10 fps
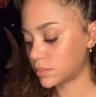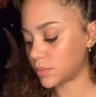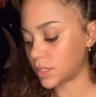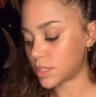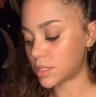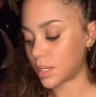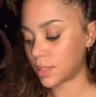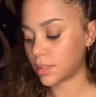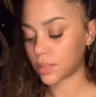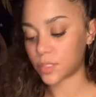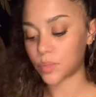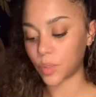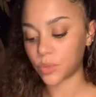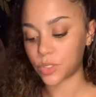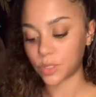The sun
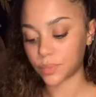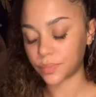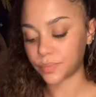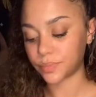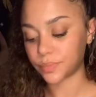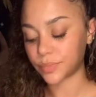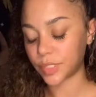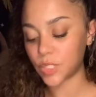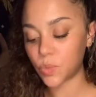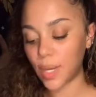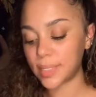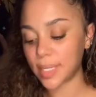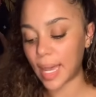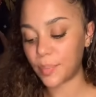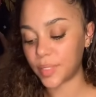exposure. That's why it's a
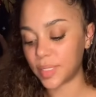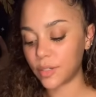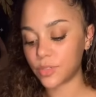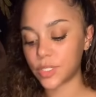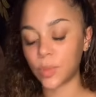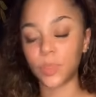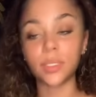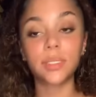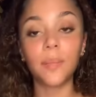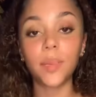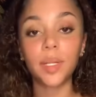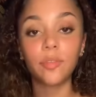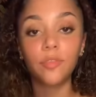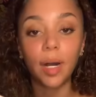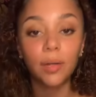happy day for someone. Somebody
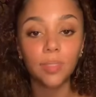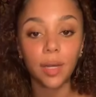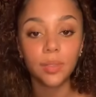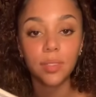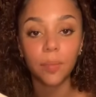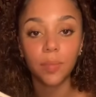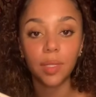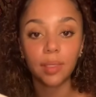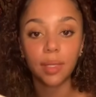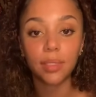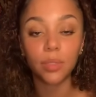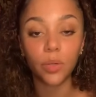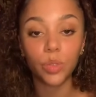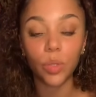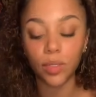found out something that is
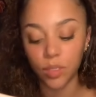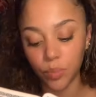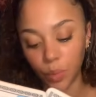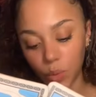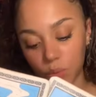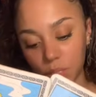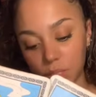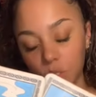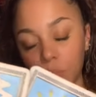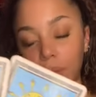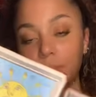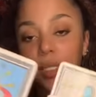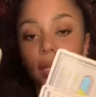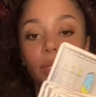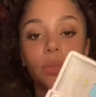going to expose a situation. I'm
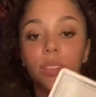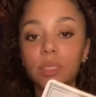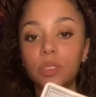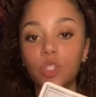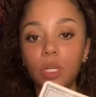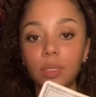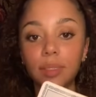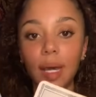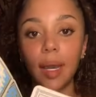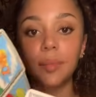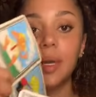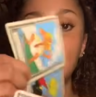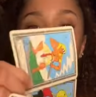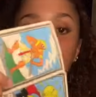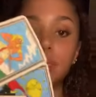telling you, this is jail time.
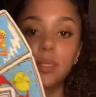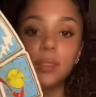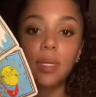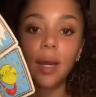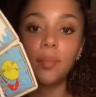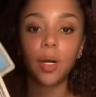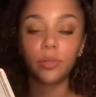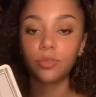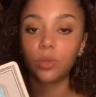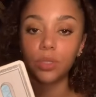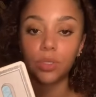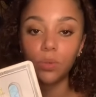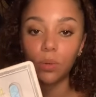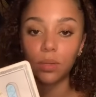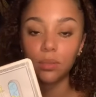This is a timeout for a
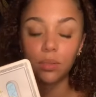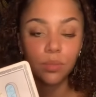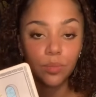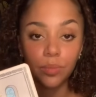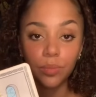swords.